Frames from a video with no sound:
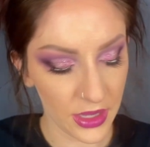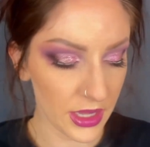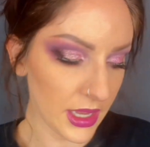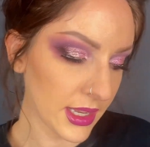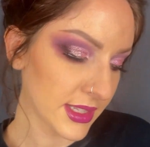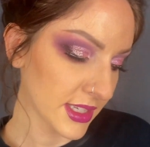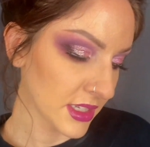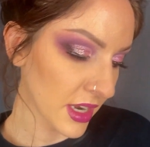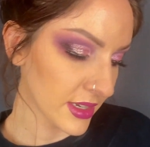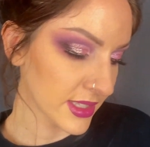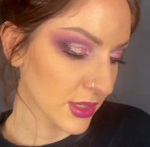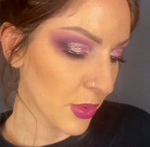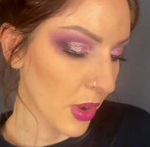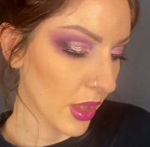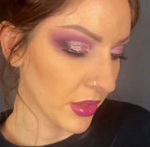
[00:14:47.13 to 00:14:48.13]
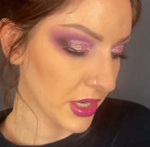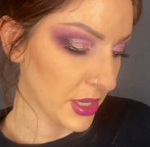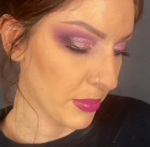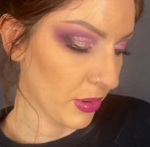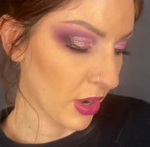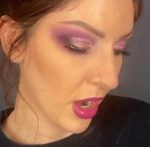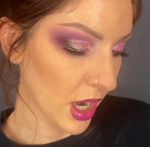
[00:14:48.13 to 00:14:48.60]
it's a nice quality
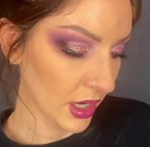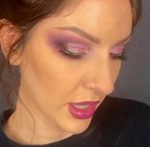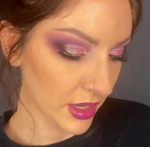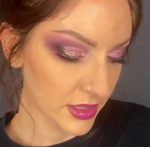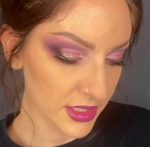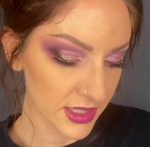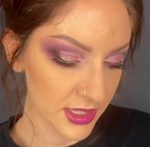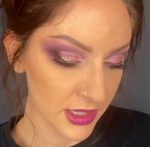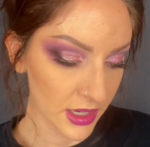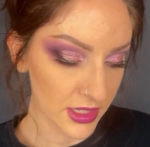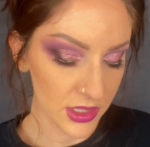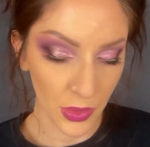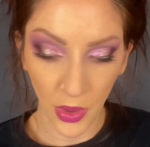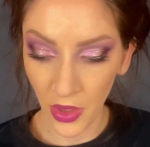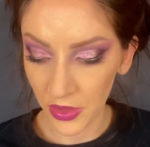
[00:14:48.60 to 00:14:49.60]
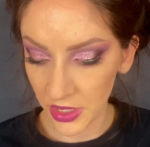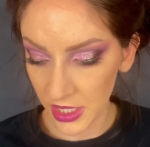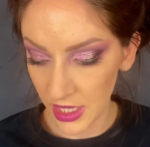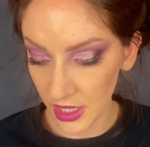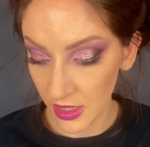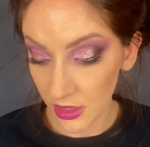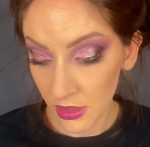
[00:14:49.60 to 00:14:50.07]
product. It's a nice
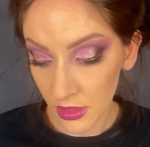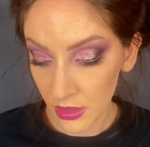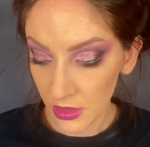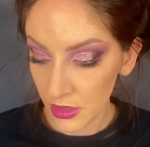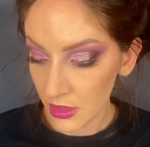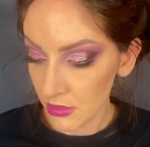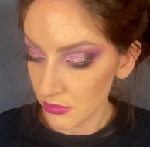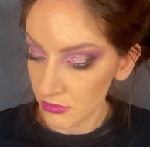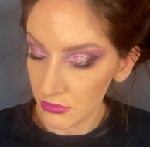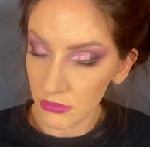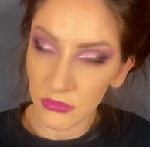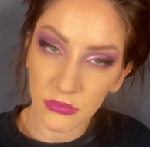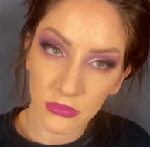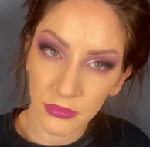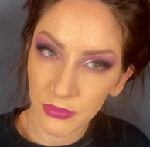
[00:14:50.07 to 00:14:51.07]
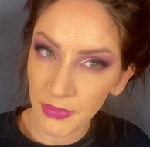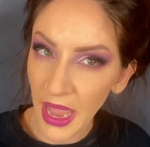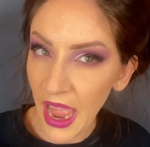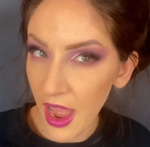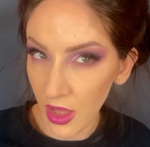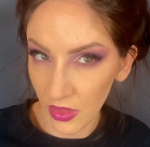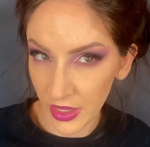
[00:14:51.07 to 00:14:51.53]
quality
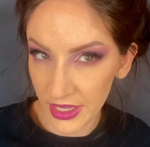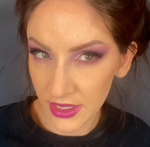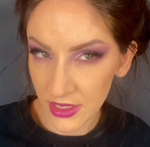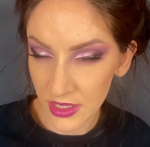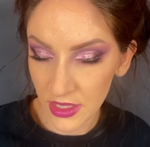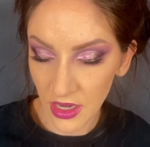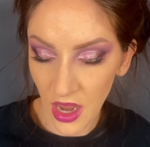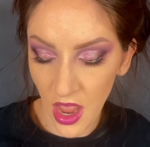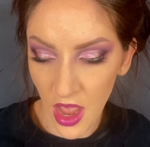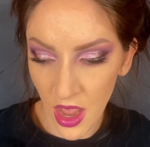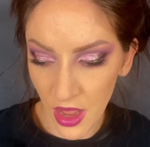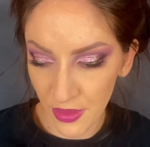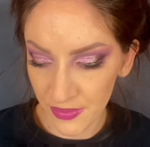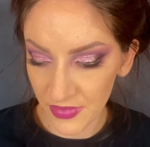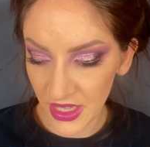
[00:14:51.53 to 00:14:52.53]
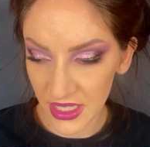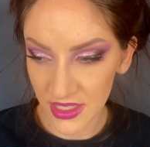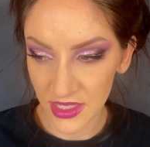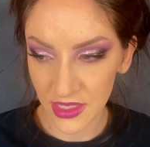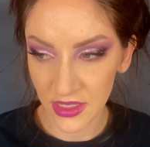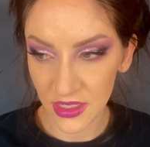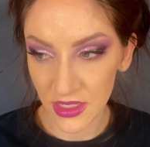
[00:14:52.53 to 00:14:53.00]
palette. It's
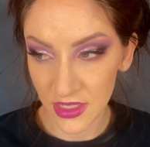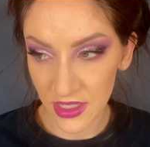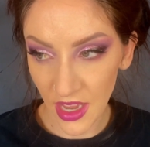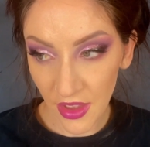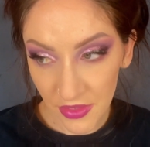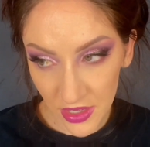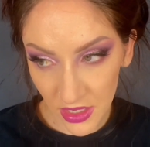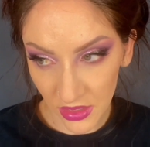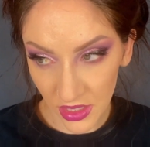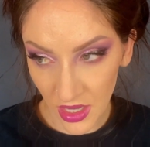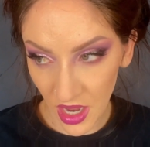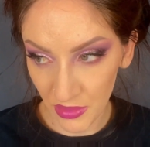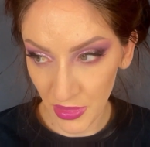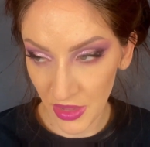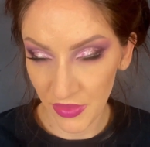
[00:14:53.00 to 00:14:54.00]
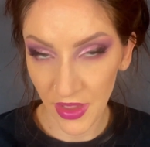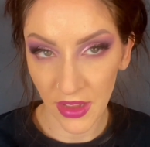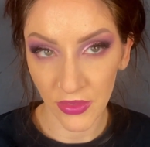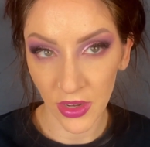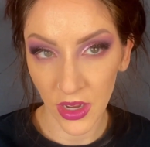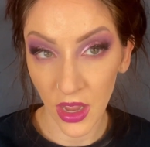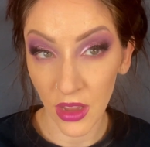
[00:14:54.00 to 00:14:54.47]
definitely not my
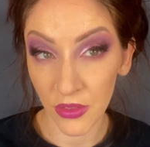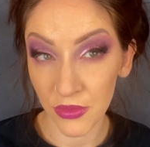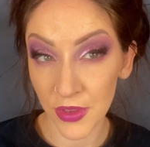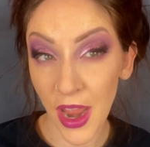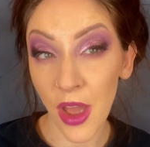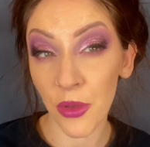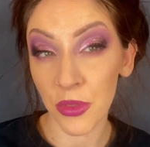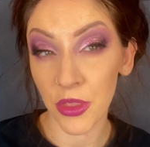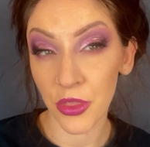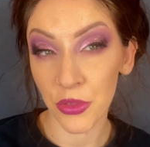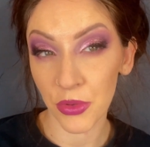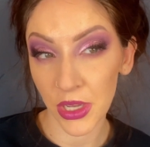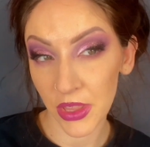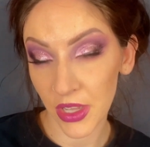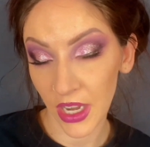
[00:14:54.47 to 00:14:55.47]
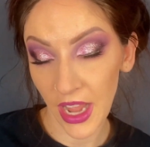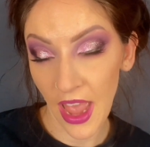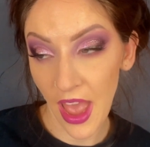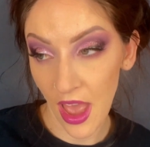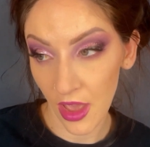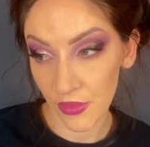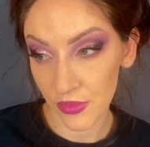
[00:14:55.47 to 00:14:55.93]
favorite of now the three that I
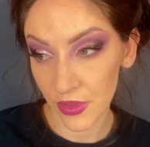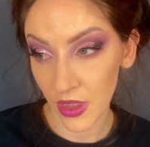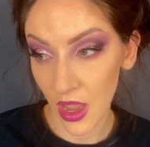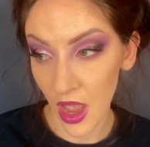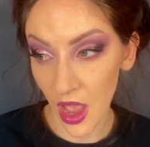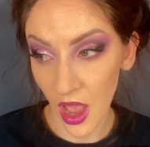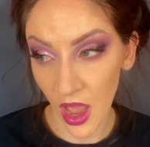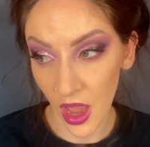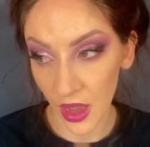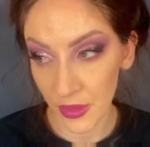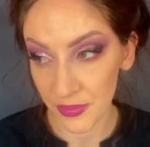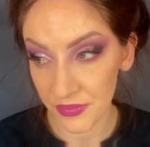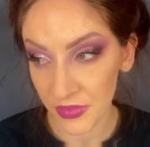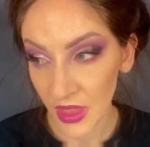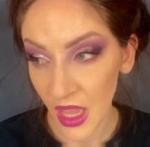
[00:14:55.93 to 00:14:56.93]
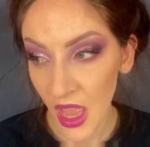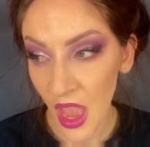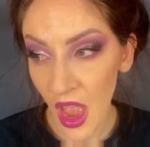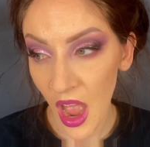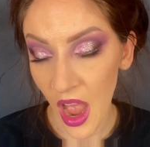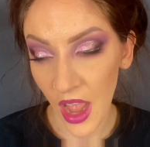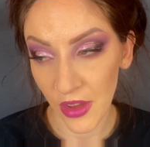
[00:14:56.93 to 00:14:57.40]
have.
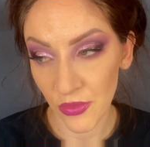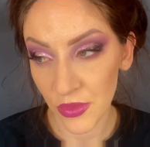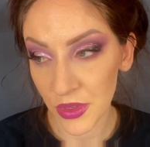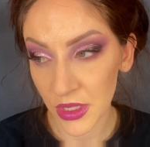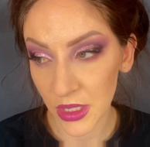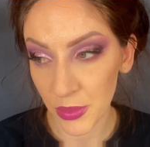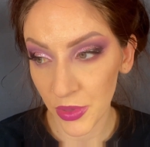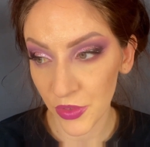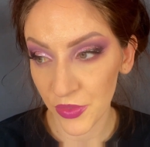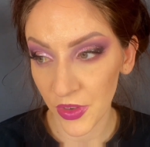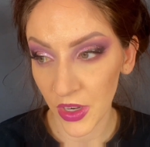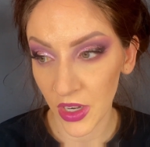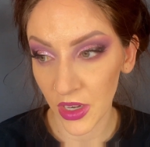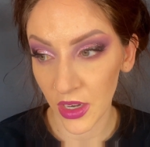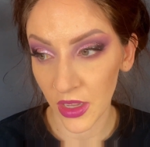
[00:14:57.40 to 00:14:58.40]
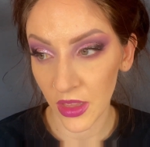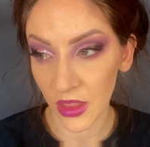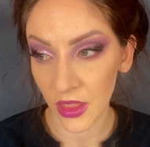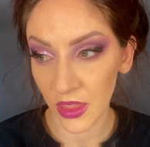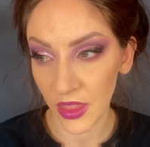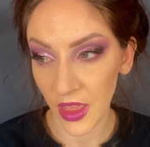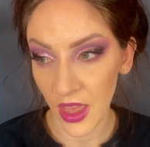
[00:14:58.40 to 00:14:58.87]
I really prefer
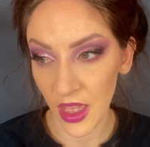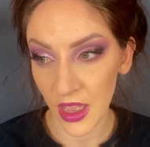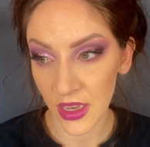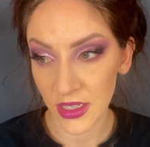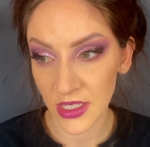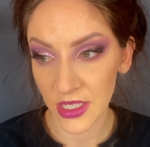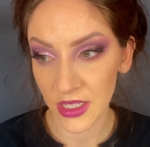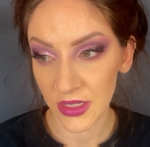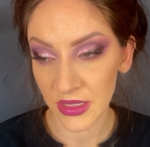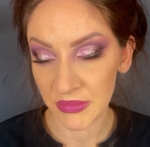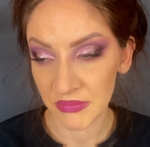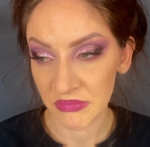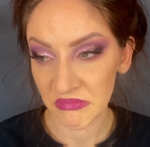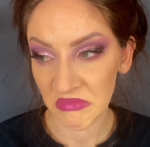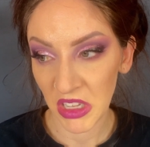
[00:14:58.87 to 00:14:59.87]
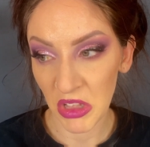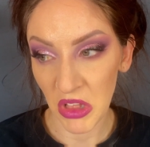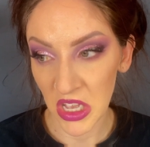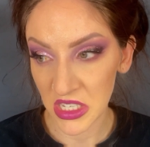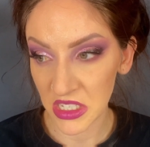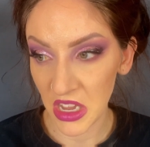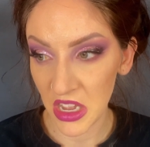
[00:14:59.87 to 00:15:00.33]
that
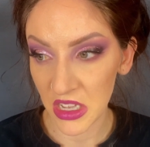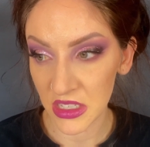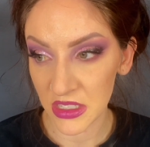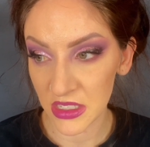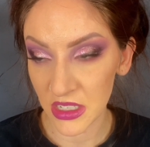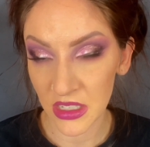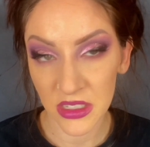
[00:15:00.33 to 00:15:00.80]
Gloss Gods does